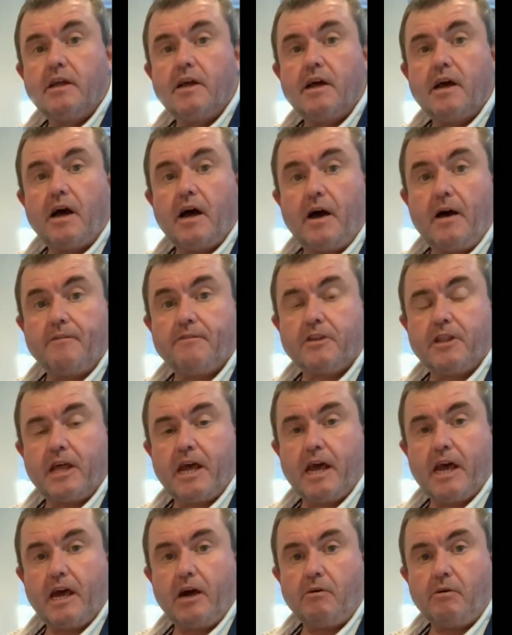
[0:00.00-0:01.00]
After that
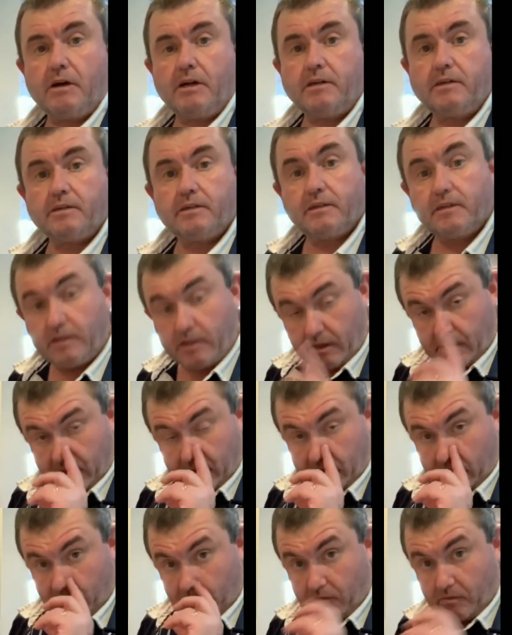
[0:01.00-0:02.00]
hour,
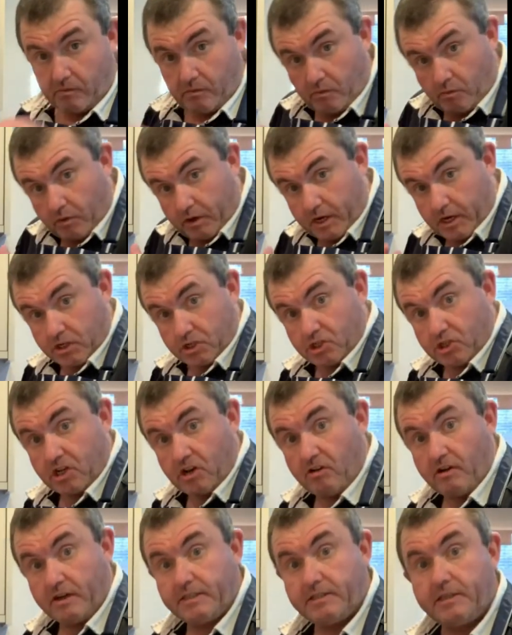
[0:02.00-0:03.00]
we're going to
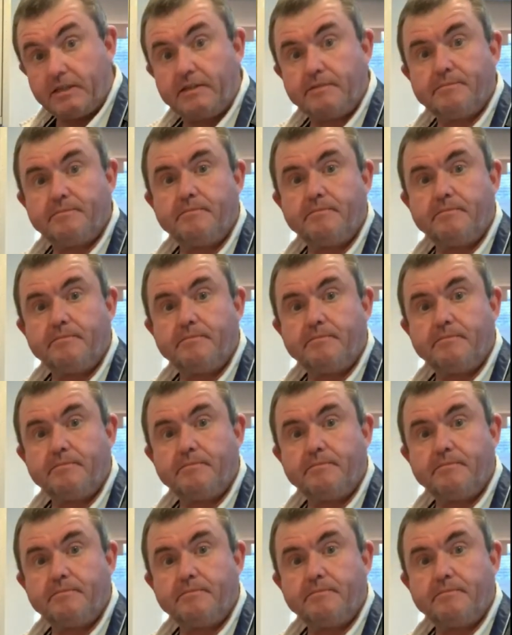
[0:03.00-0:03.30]
slice it.